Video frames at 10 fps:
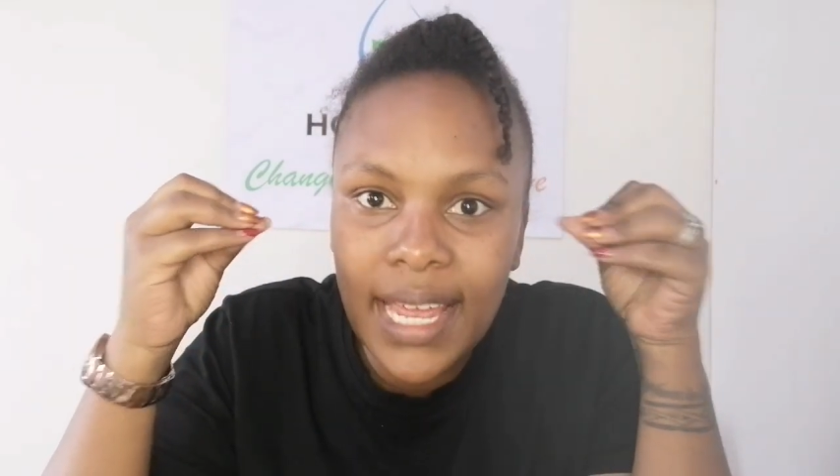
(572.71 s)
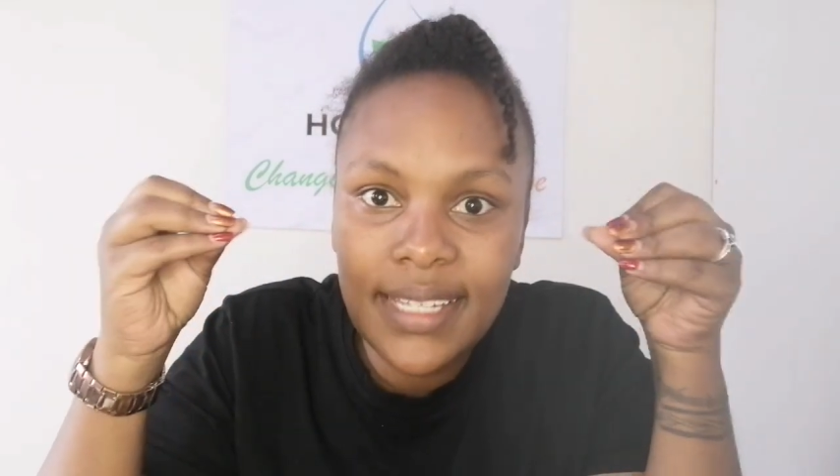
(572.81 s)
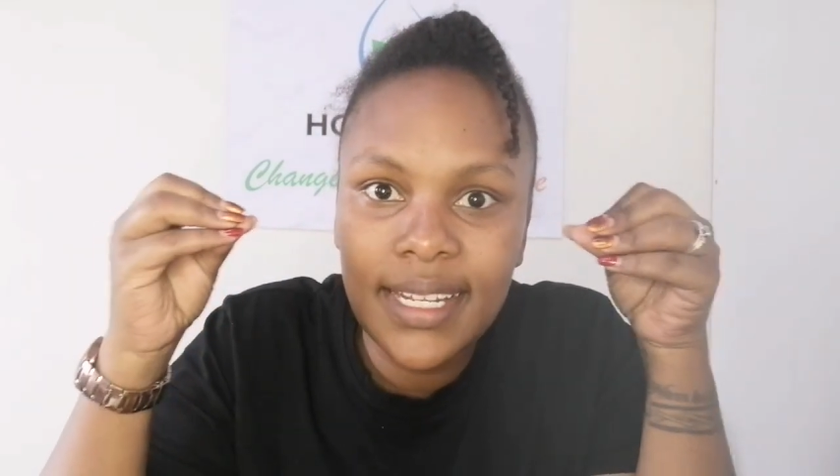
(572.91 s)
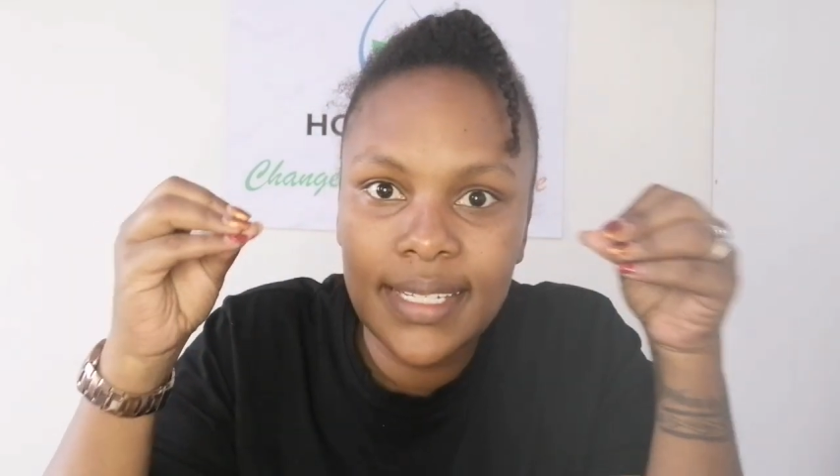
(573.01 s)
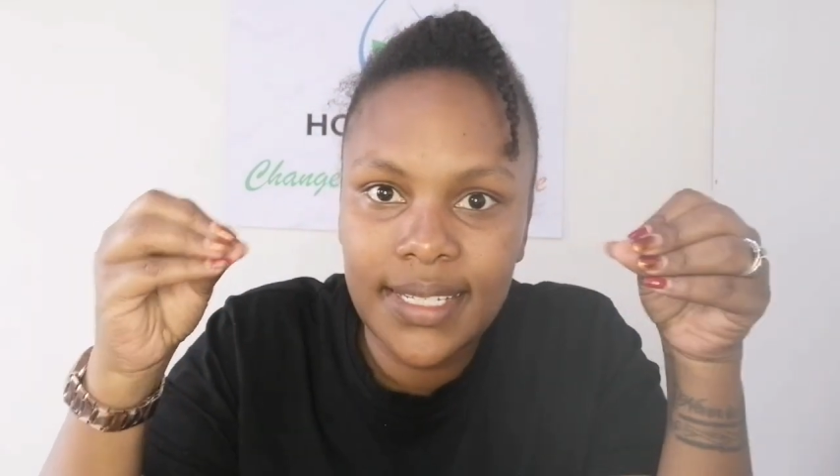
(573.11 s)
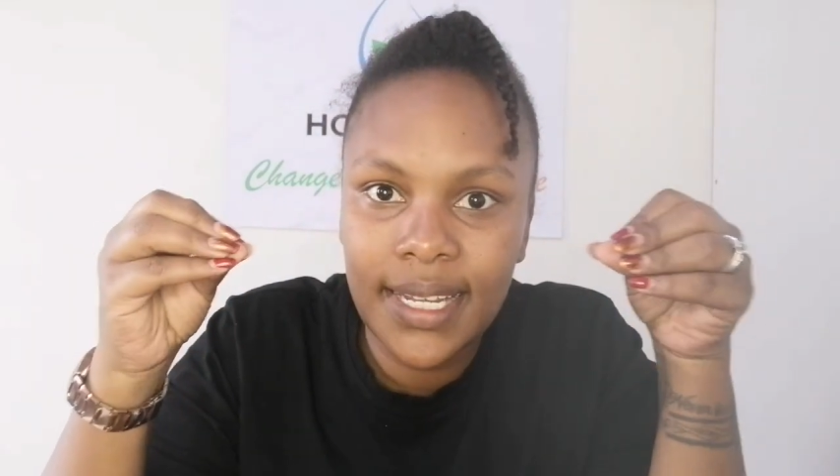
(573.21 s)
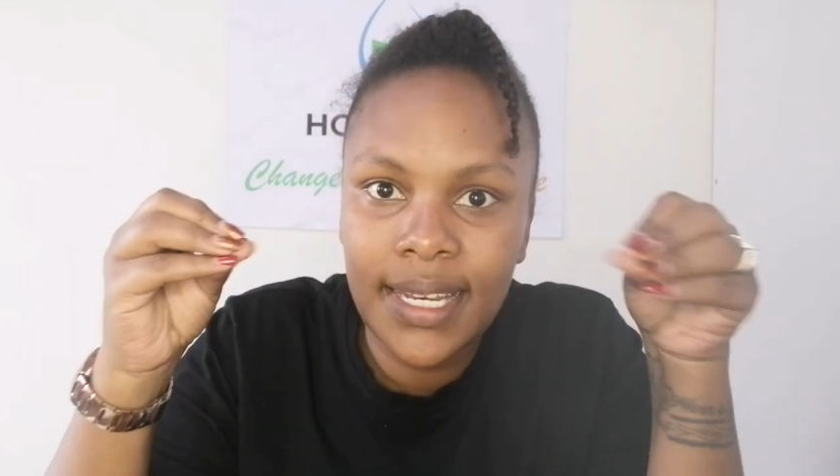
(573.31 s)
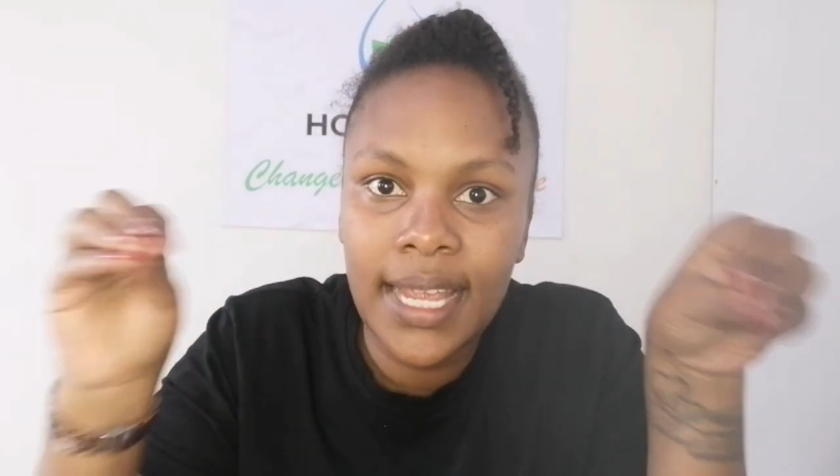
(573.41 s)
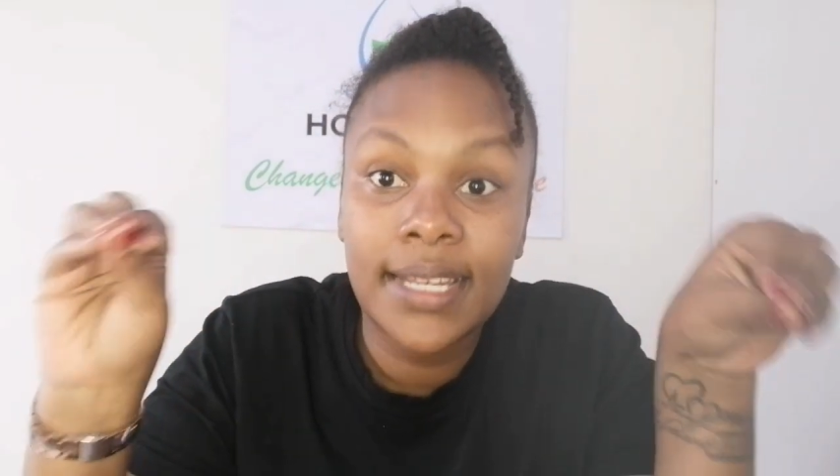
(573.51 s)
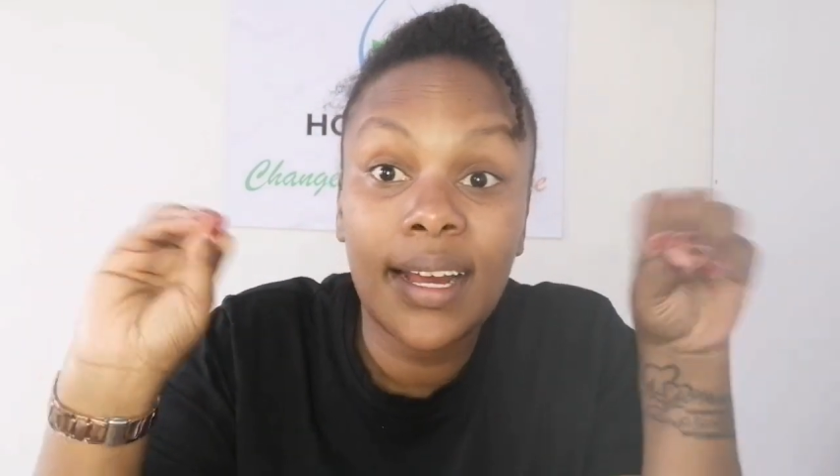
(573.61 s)
get
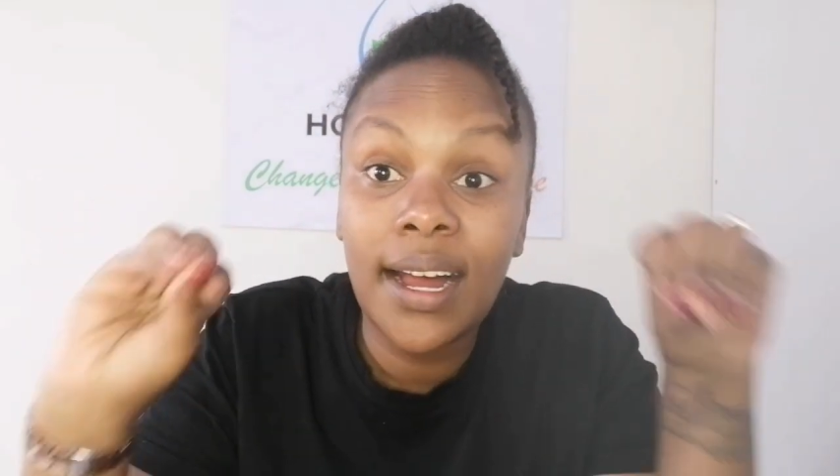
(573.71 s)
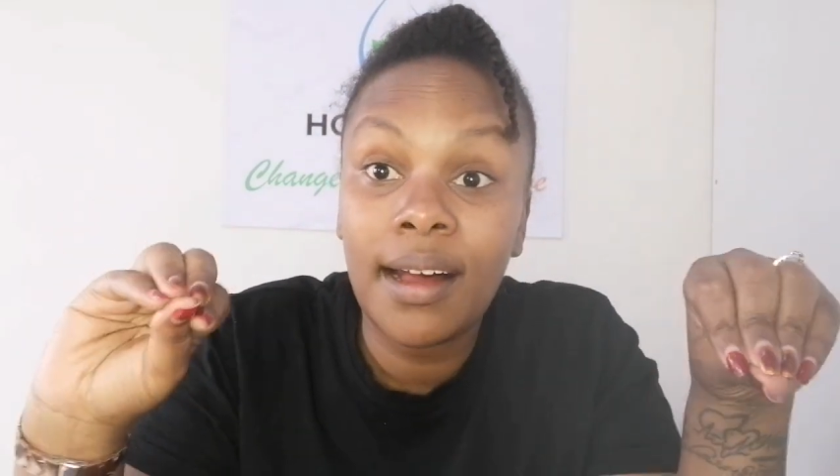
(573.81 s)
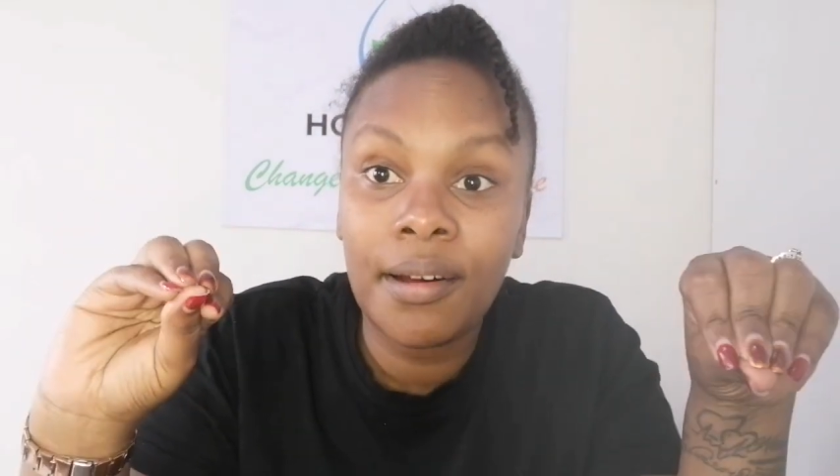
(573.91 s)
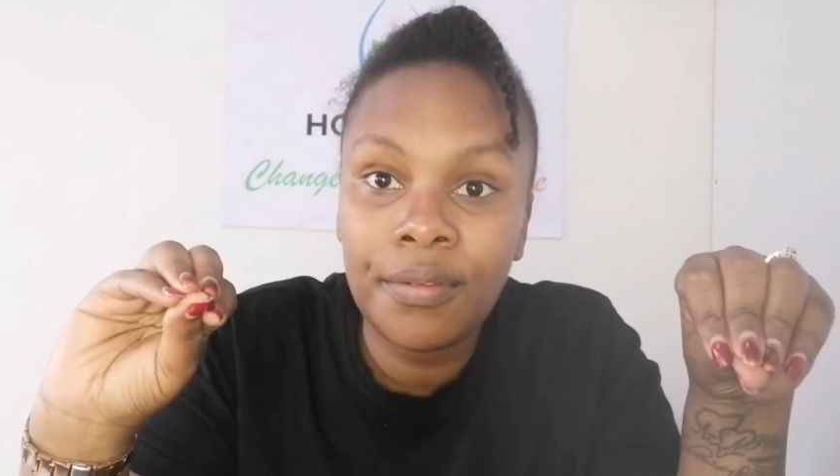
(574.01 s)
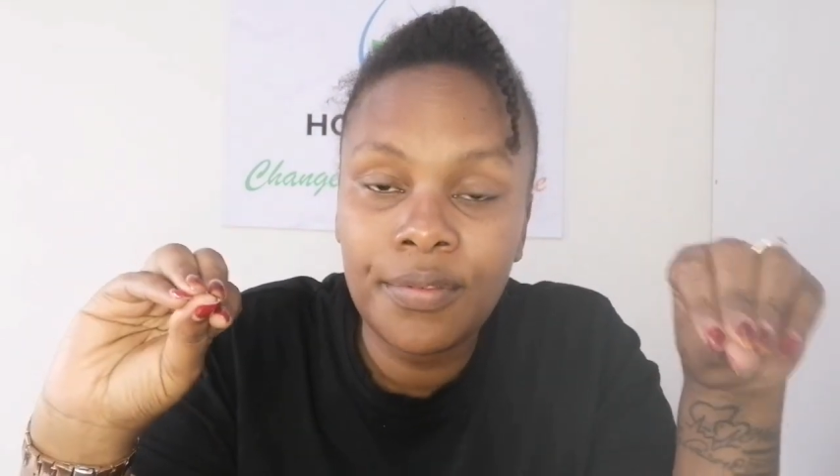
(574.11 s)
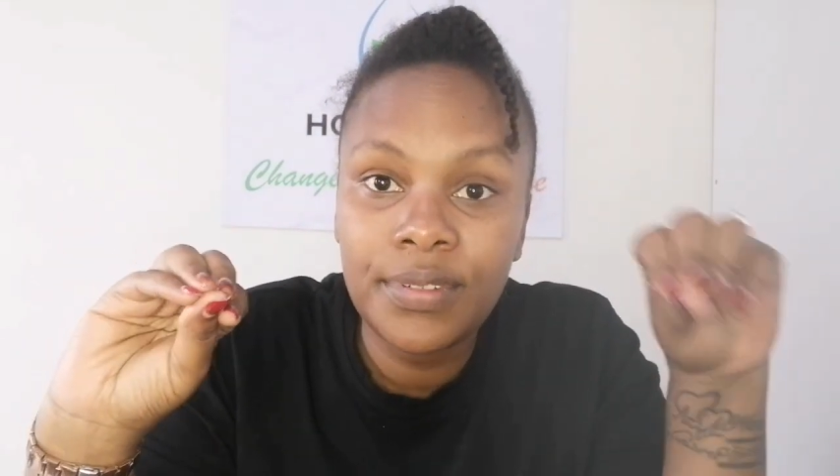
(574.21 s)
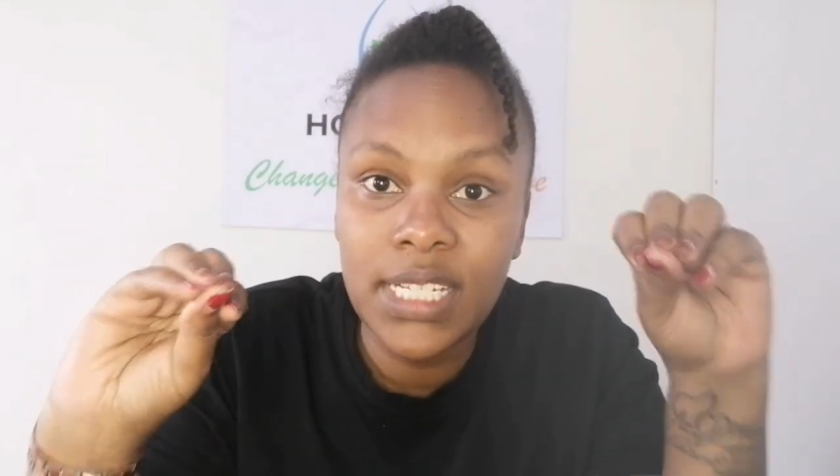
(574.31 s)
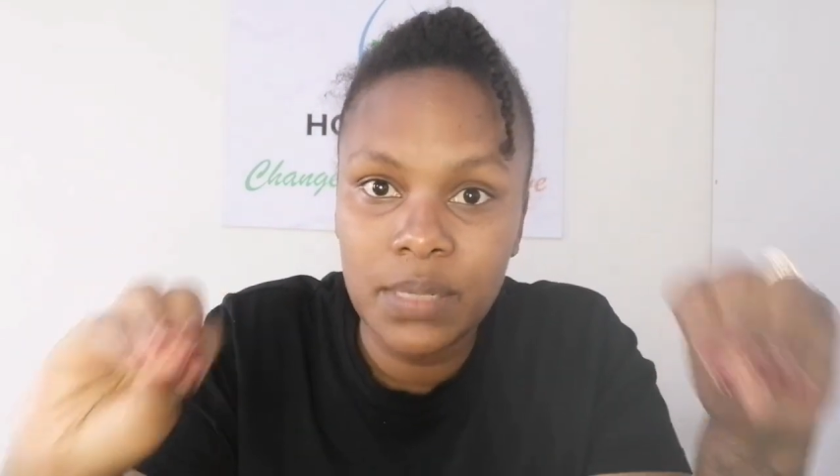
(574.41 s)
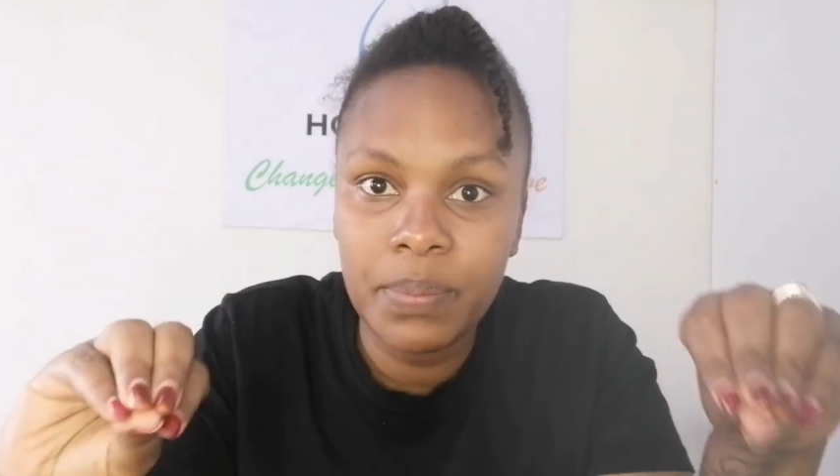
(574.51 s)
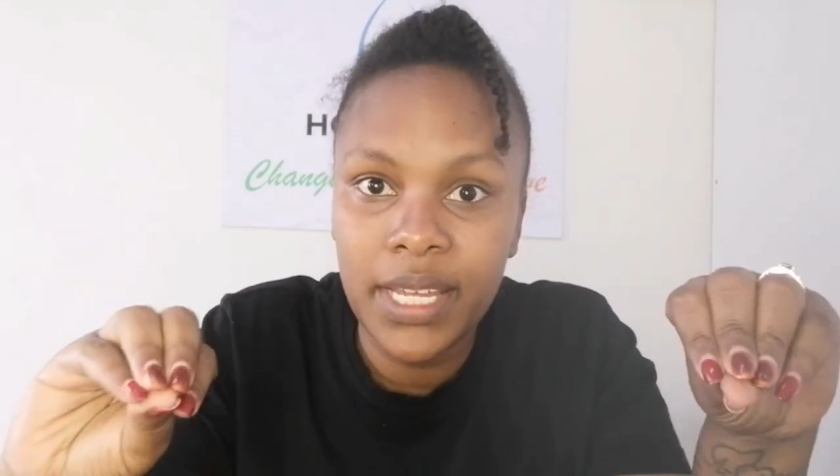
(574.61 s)
tested and
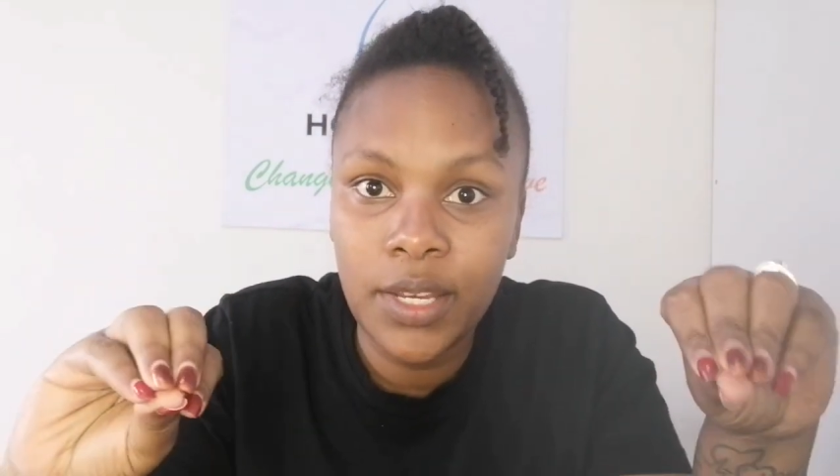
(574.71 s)
have TB,